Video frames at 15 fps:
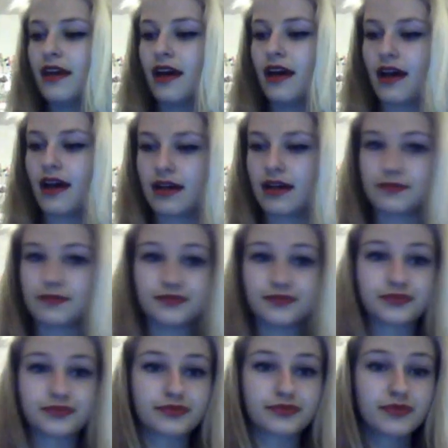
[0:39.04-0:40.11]
So
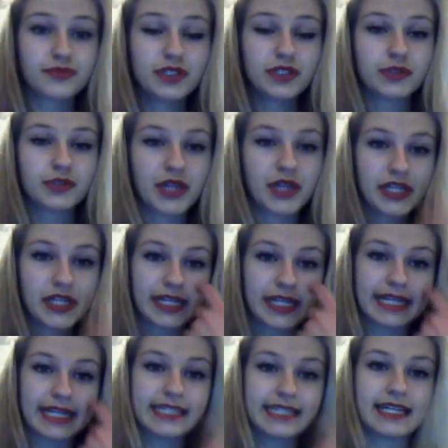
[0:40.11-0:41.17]
what you're going to
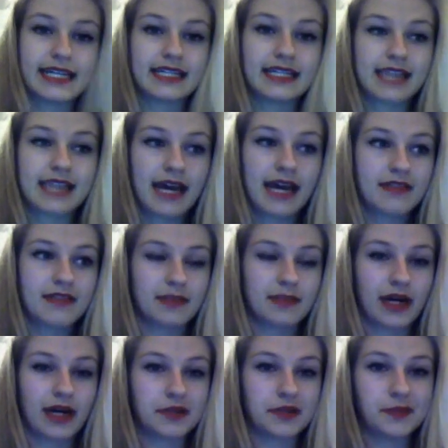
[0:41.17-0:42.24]
need is hair that's
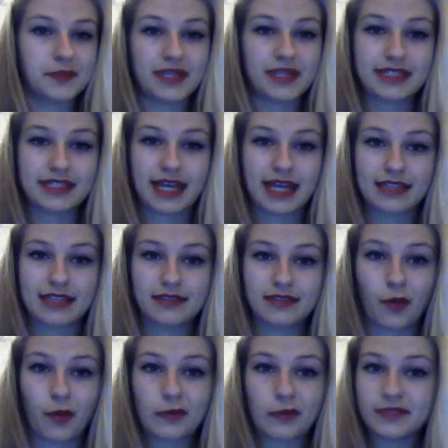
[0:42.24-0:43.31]
about a day
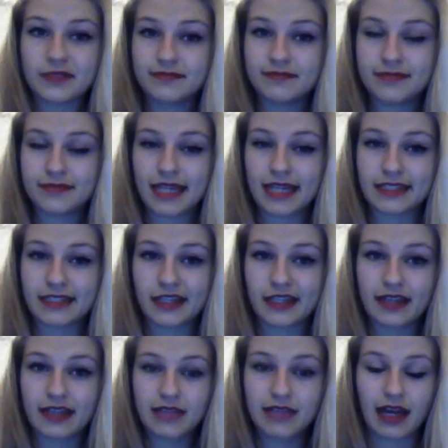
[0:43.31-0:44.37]
old, day
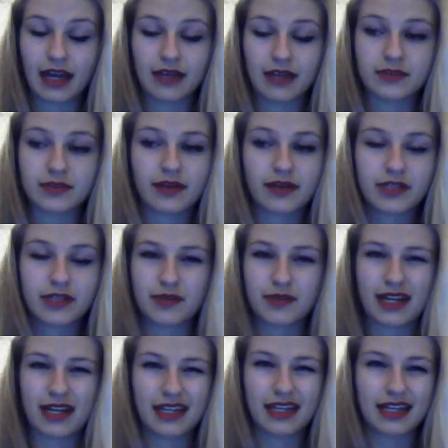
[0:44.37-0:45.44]
dirty. So I washed
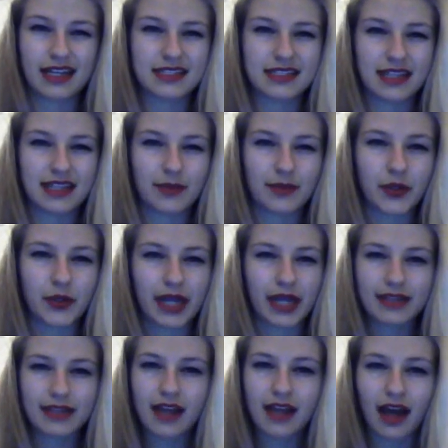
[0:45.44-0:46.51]
mine yesterday
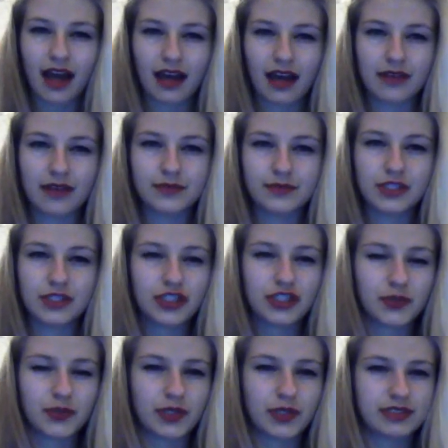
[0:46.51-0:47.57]
morning. You don't
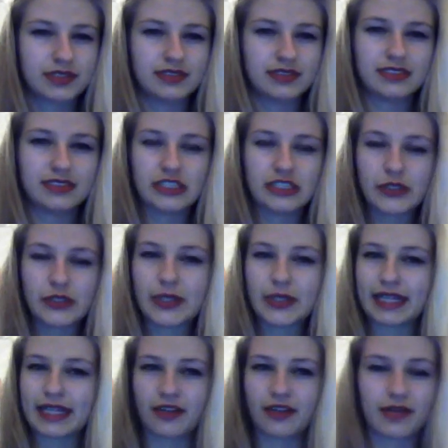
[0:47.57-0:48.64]
want too
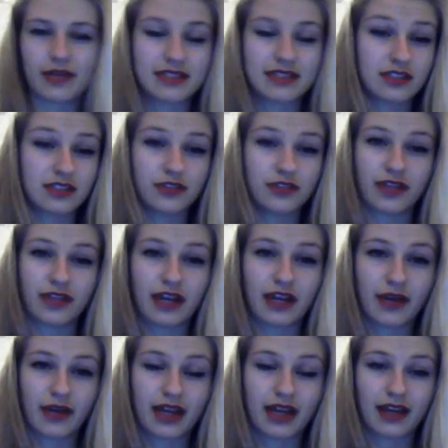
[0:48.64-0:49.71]
clean, otherwise it's too fly
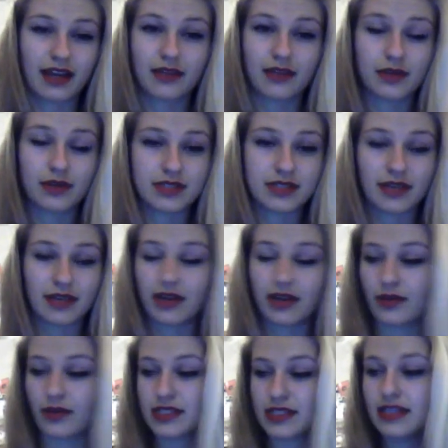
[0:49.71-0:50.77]
away and it won't stay where you
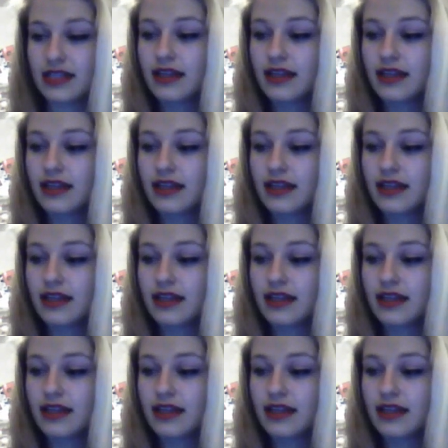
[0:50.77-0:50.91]
want it.